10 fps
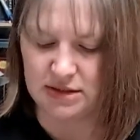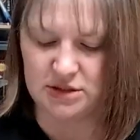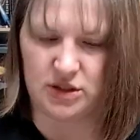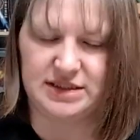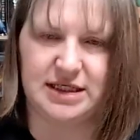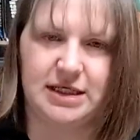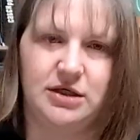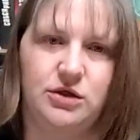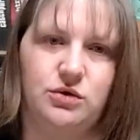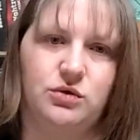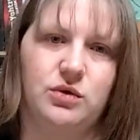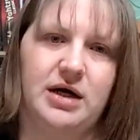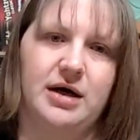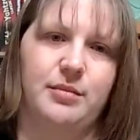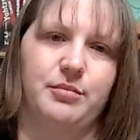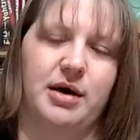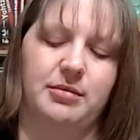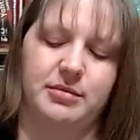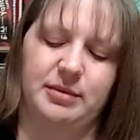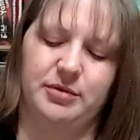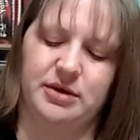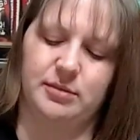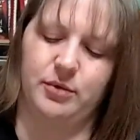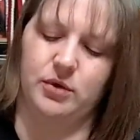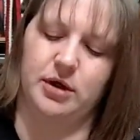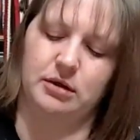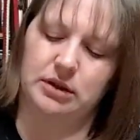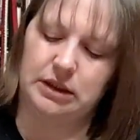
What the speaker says: So I take it you probably put the board